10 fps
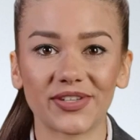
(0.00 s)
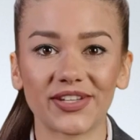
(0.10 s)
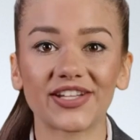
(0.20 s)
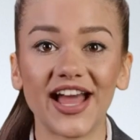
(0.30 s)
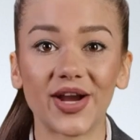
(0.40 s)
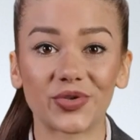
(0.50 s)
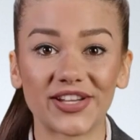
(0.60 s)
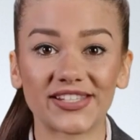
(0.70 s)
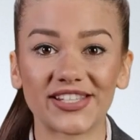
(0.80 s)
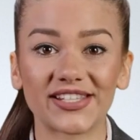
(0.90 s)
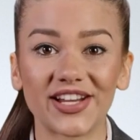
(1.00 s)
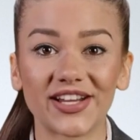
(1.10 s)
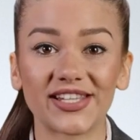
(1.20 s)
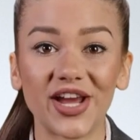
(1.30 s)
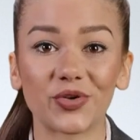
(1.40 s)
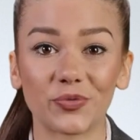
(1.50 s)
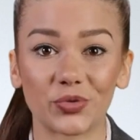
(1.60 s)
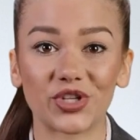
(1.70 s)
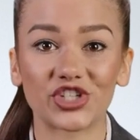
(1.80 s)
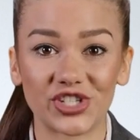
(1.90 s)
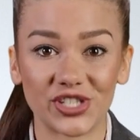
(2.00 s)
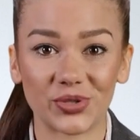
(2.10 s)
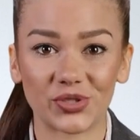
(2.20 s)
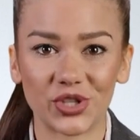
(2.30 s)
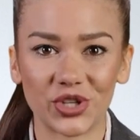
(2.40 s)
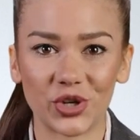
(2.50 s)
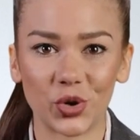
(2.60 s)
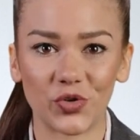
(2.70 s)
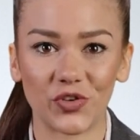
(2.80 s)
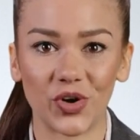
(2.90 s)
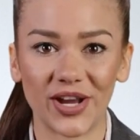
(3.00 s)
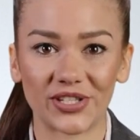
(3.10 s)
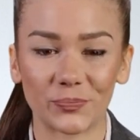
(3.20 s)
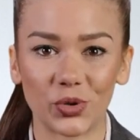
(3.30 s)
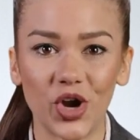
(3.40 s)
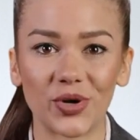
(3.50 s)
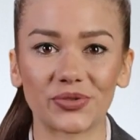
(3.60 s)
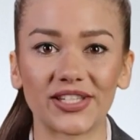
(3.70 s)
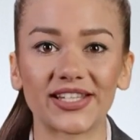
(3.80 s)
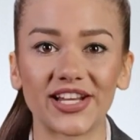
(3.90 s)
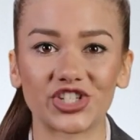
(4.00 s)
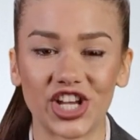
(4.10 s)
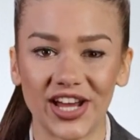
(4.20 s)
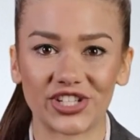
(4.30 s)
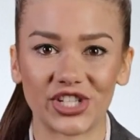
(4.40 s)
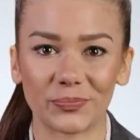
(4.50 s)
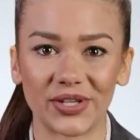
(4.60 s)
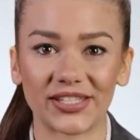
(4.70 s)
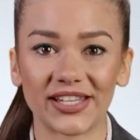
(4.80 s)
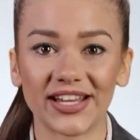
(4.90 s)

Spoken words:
Now let's discuss how a malicious user could override the prompt and get ChatGPT